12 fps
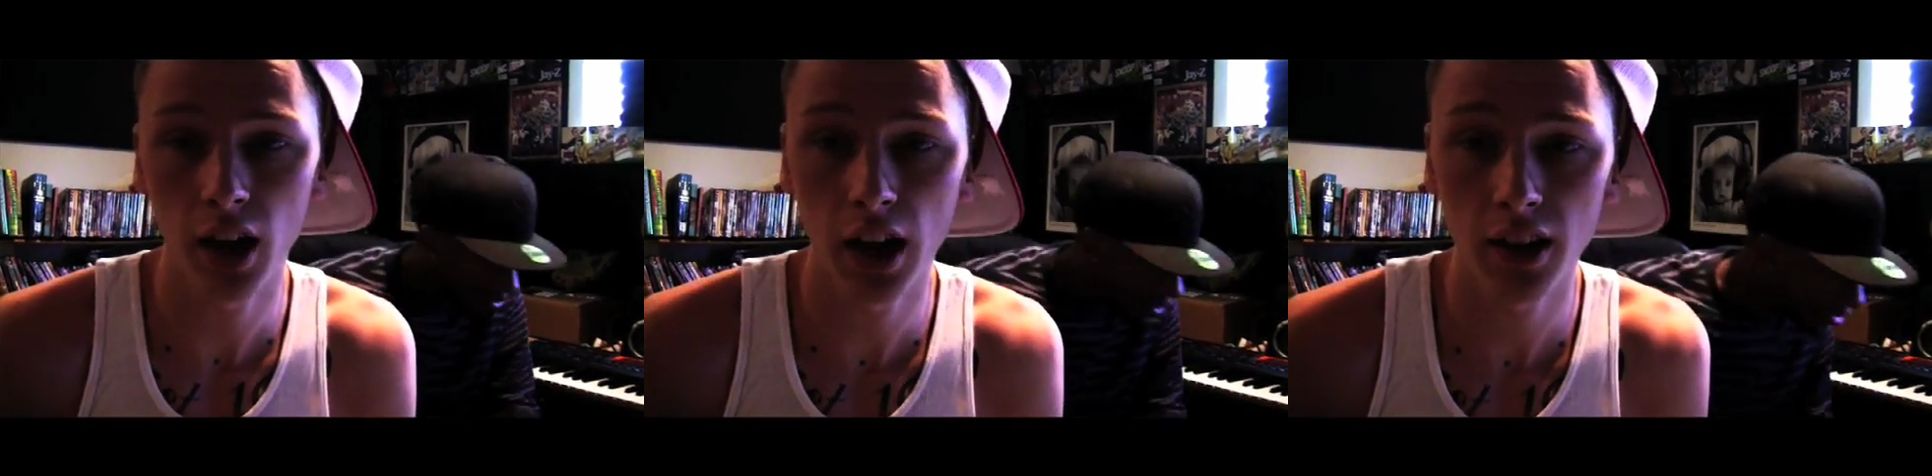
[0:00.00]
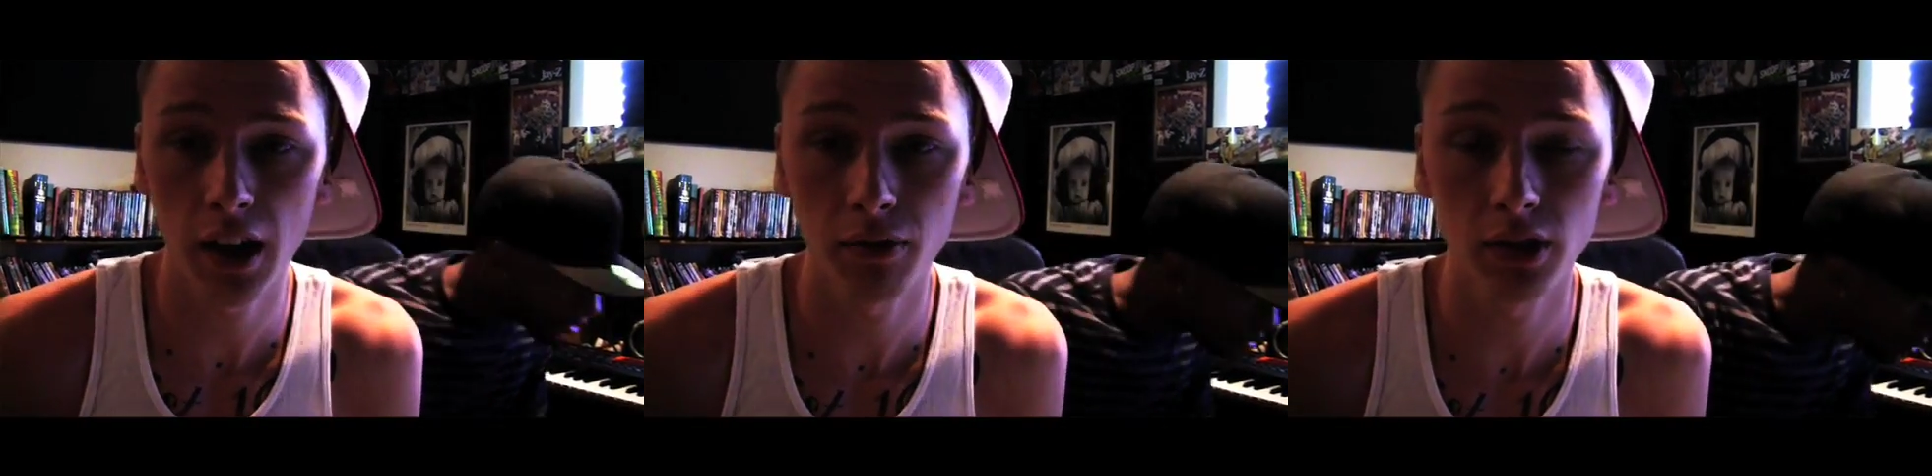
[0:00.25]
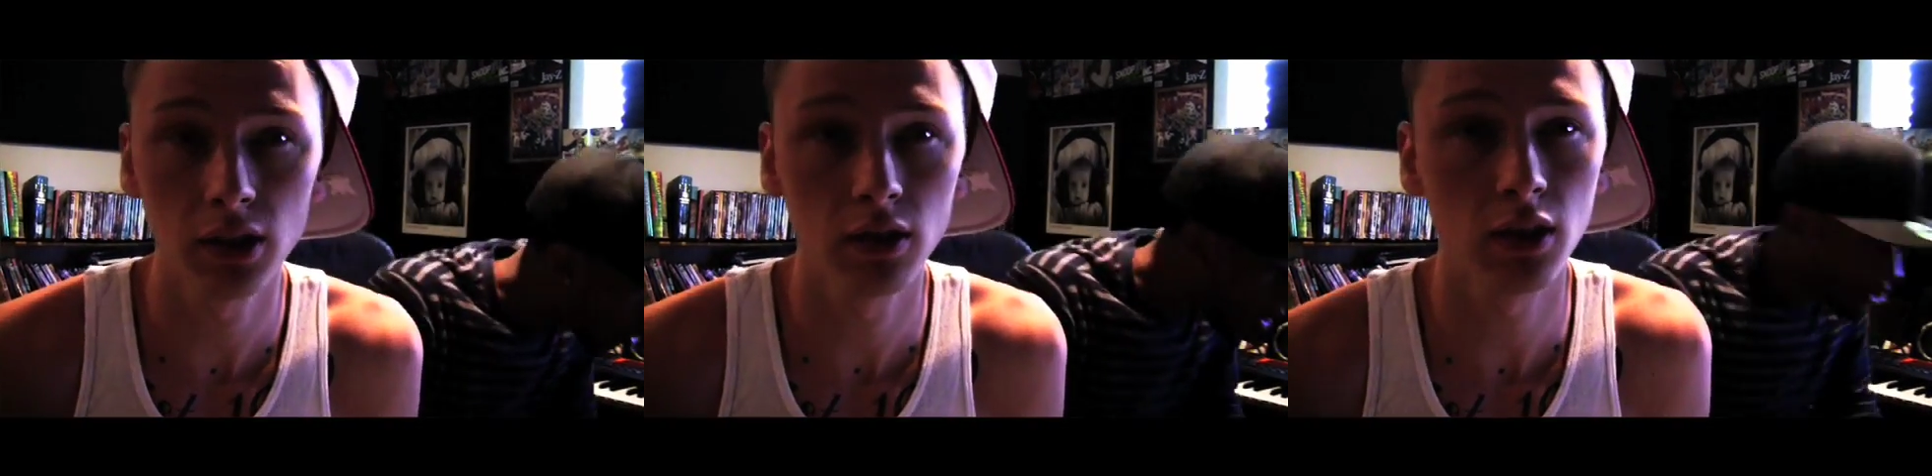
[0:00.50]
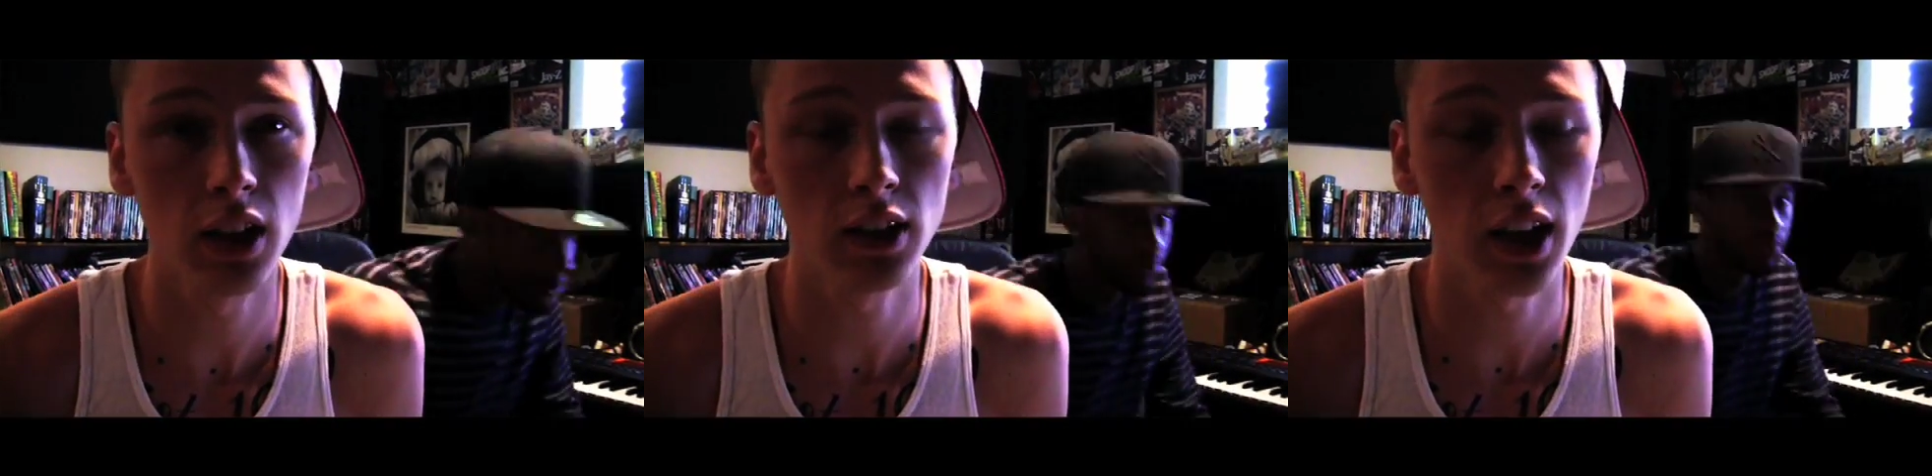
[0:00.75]
I definitely
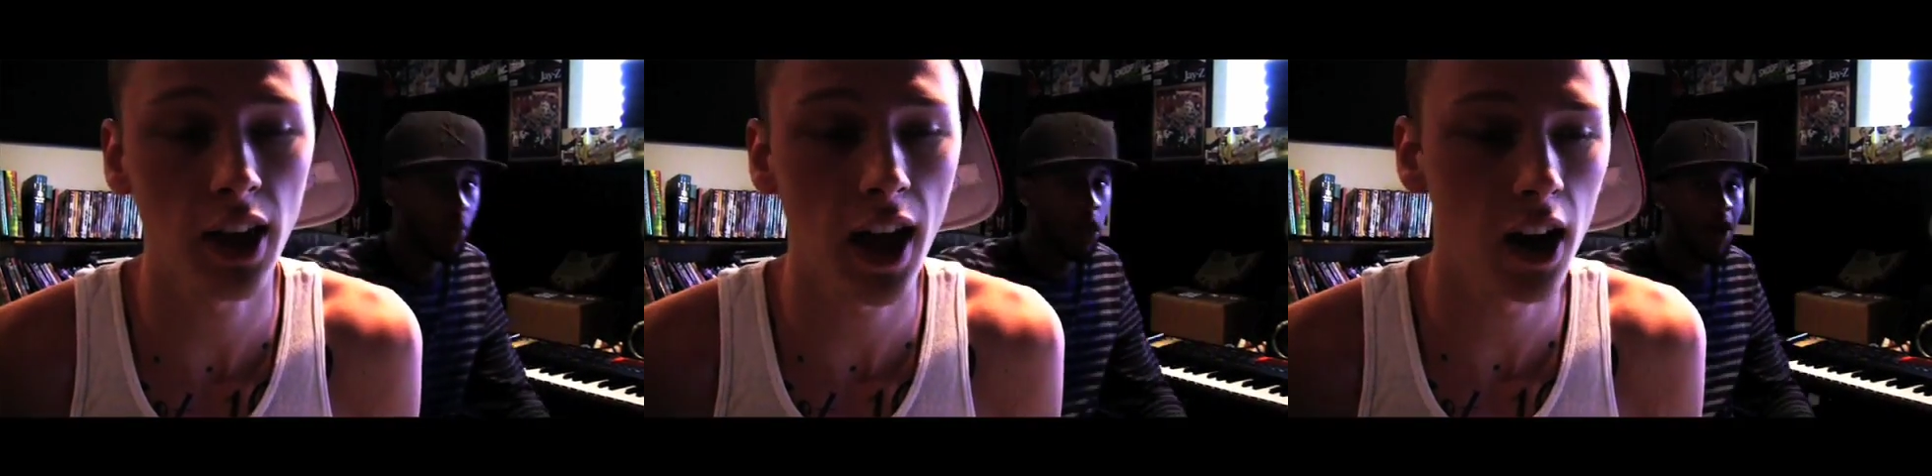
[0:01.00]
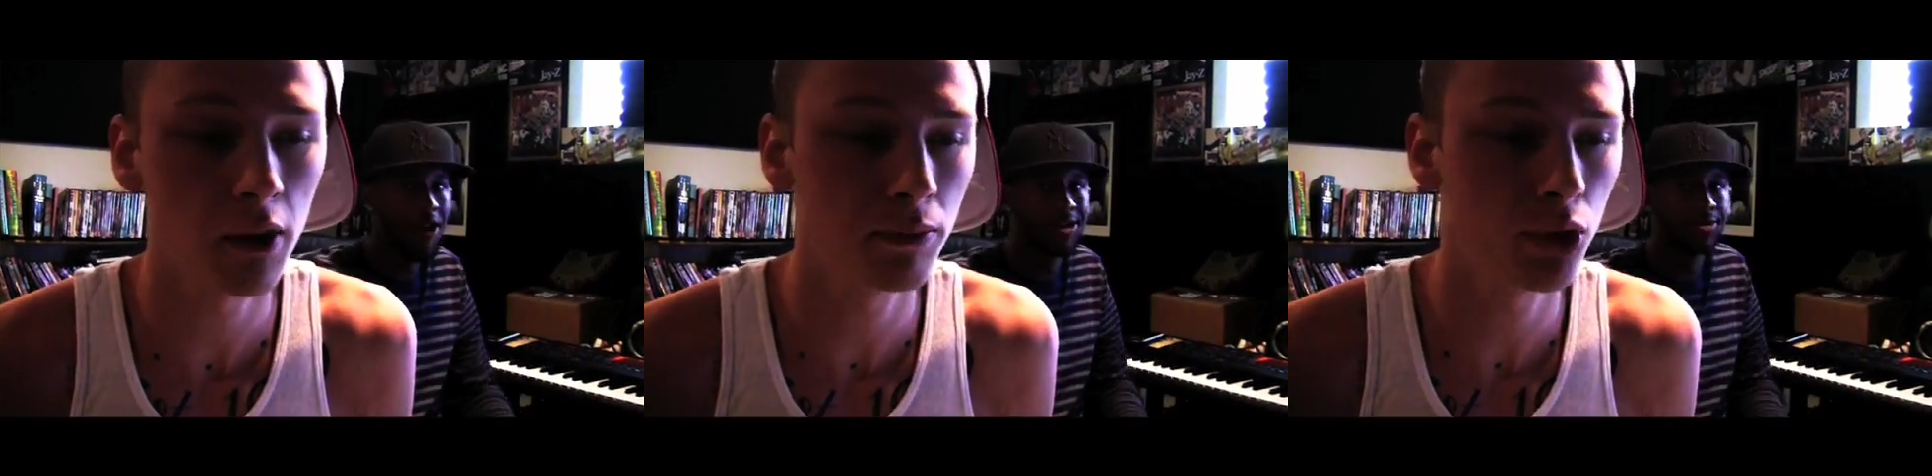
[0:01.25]
think that that had a